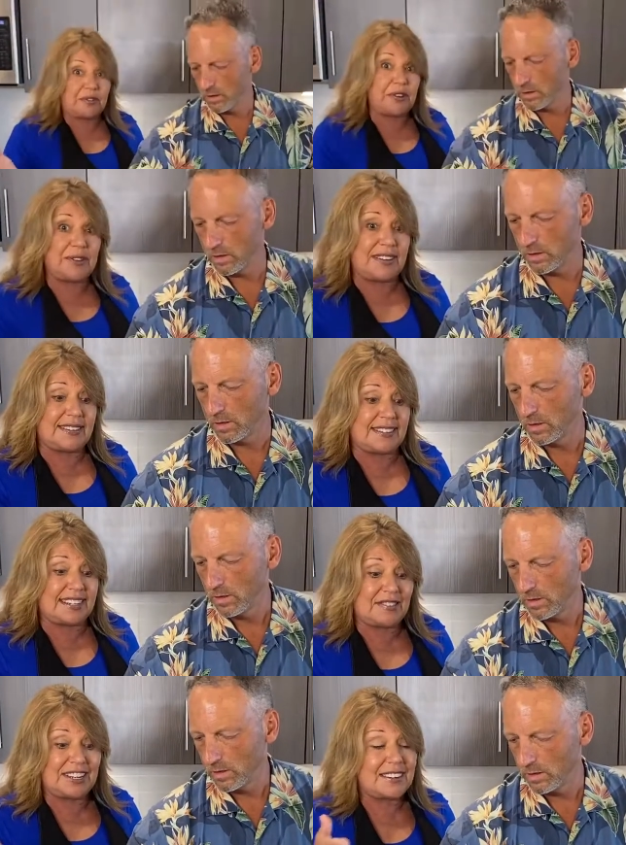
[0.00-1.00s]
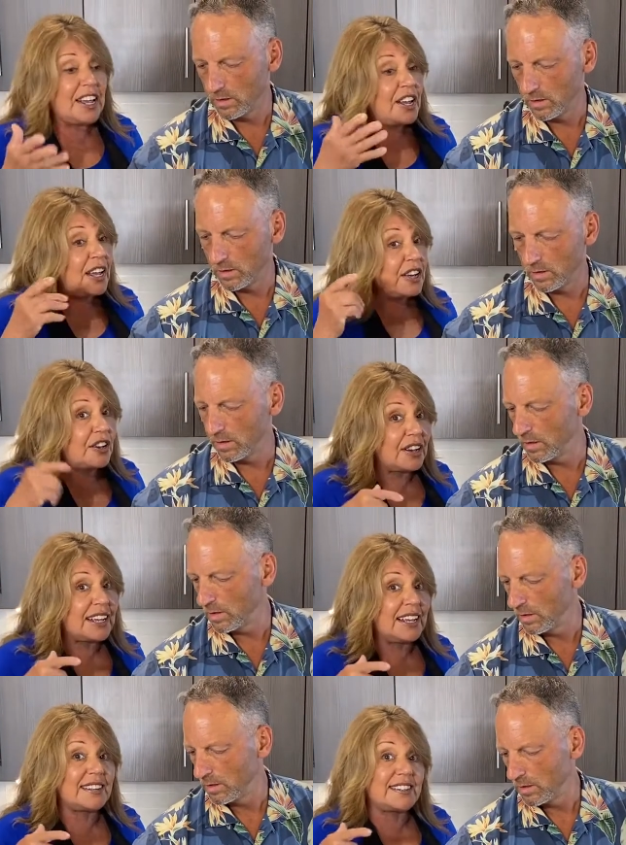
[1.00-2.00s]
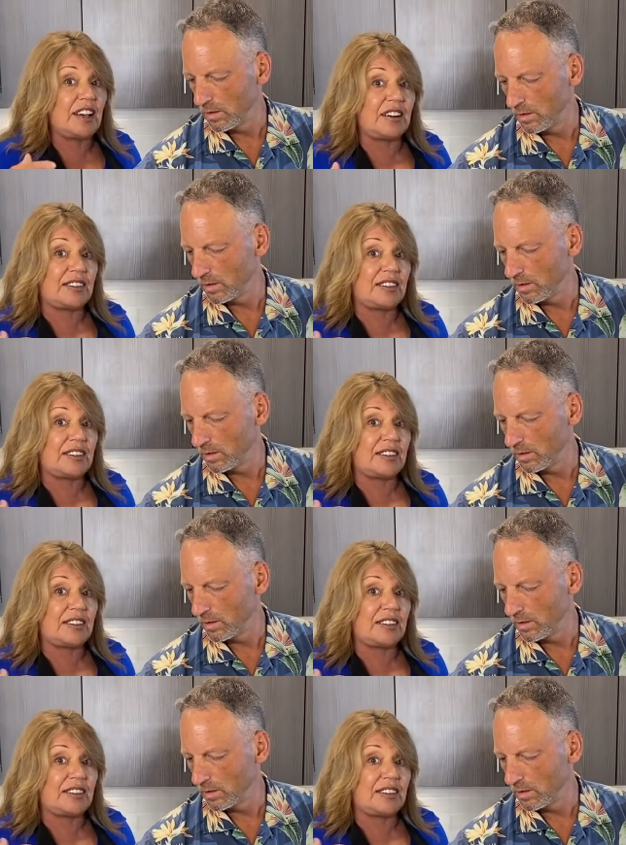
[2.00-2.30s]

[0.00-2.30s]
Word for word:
Speaker 1: or food sensitivities, cooking is not